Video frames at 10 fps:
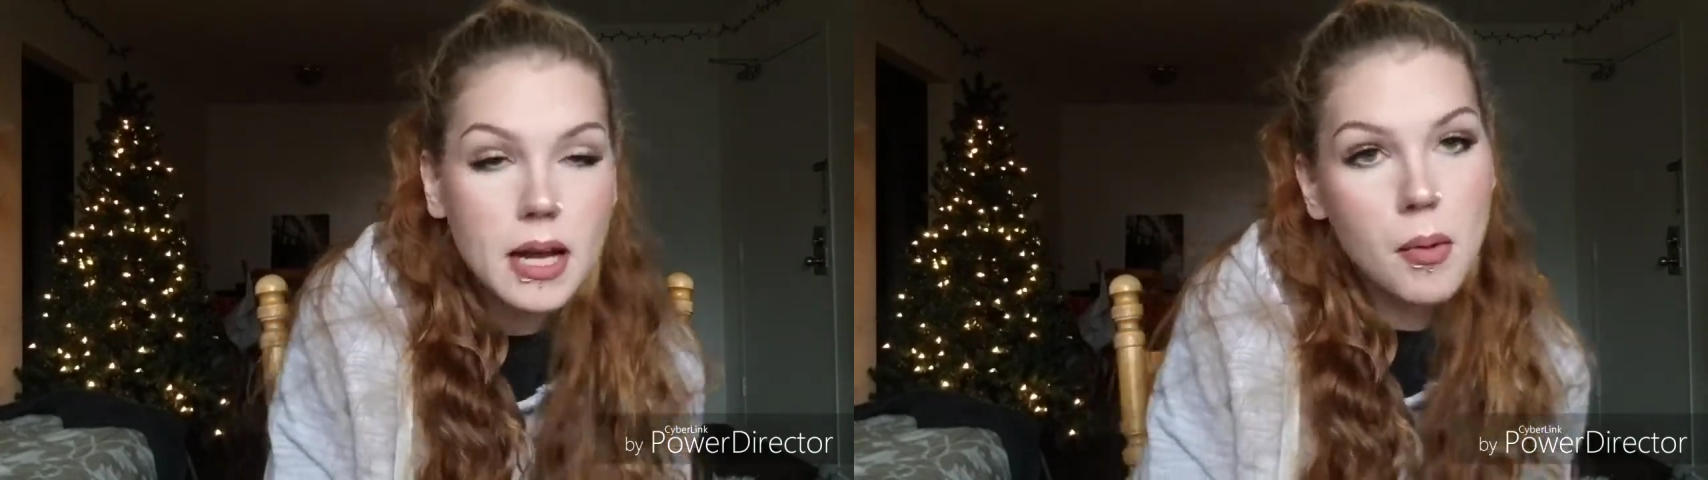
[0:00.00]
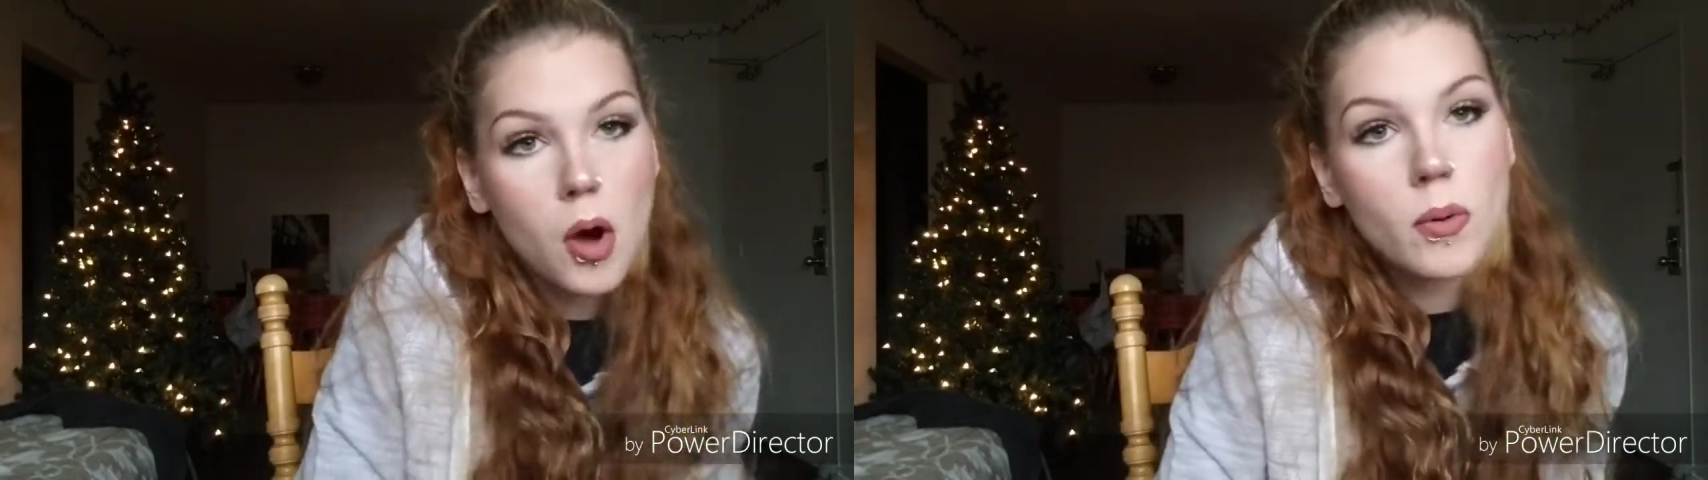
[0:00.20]

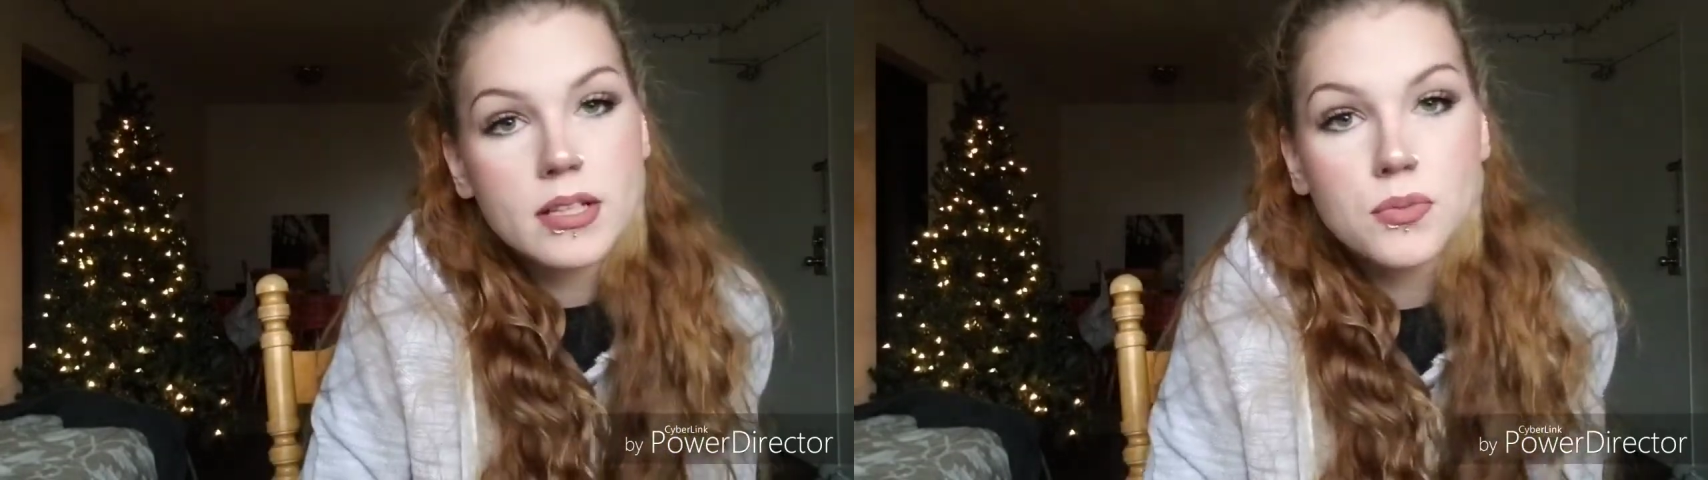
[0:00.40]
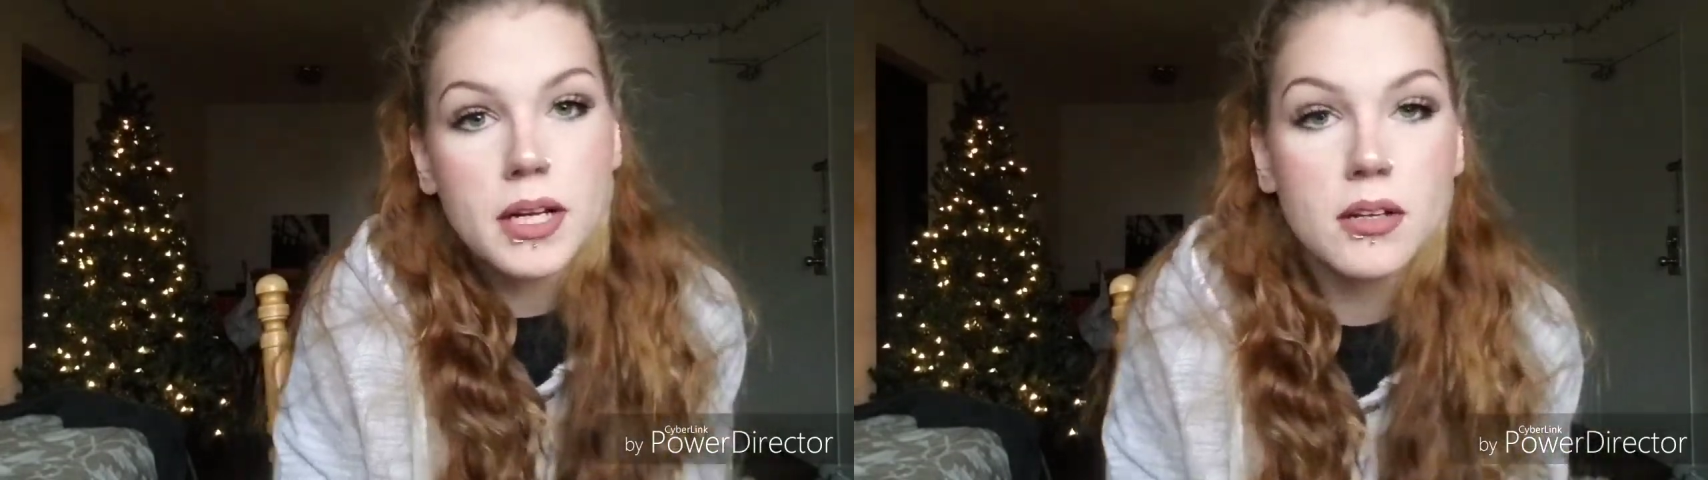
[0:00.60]
I'm
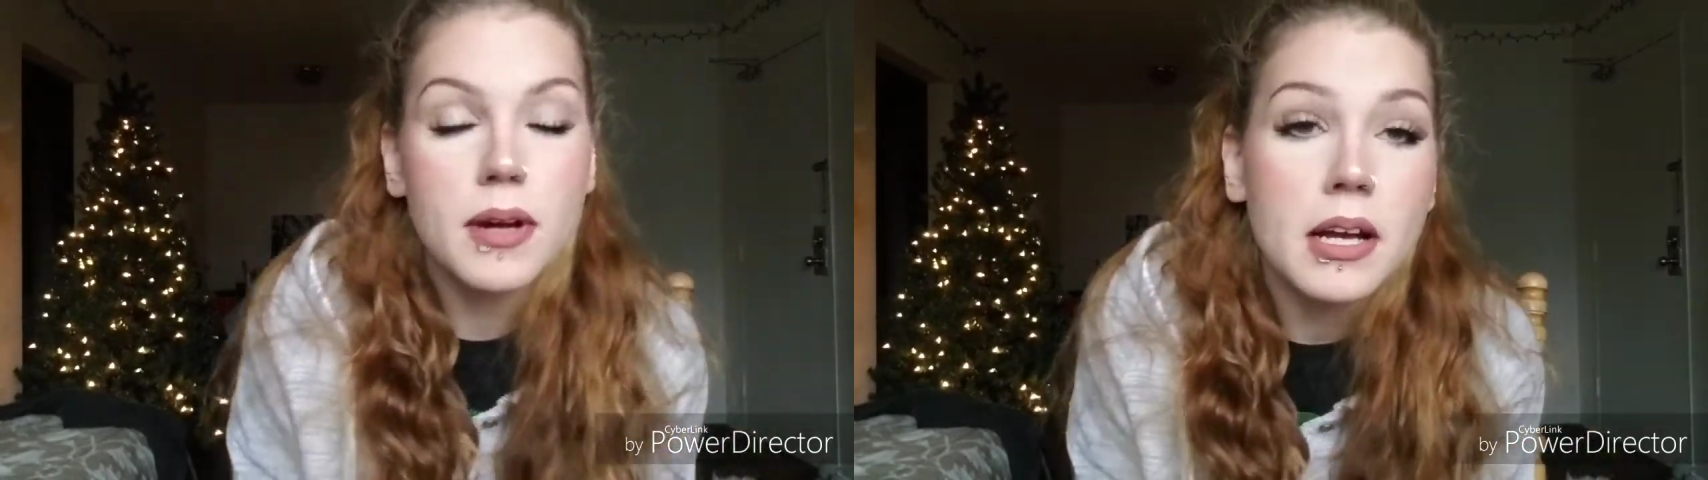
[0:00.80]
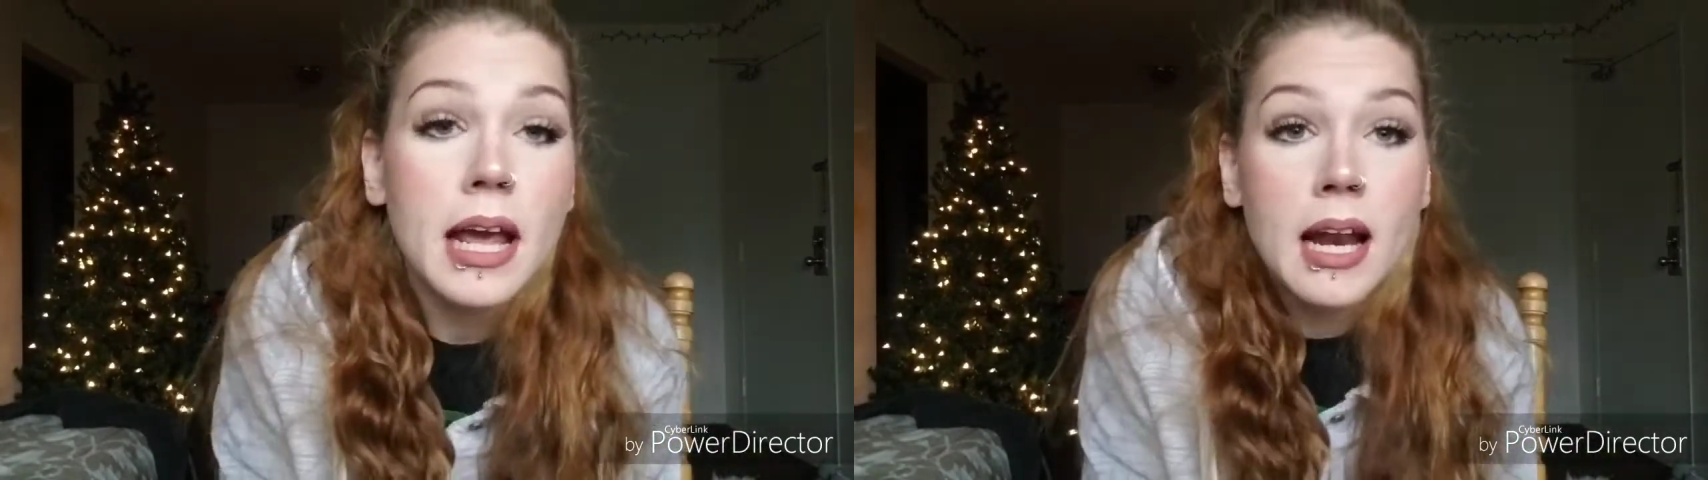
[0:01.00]
always running
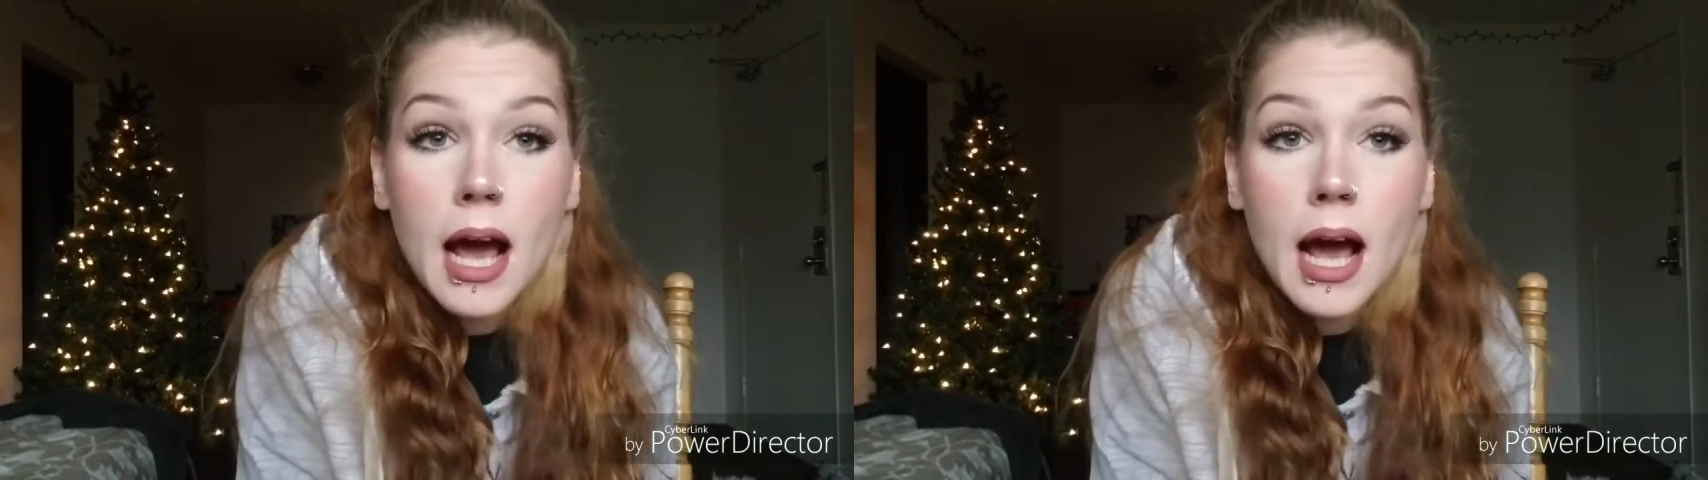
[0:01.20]
around, and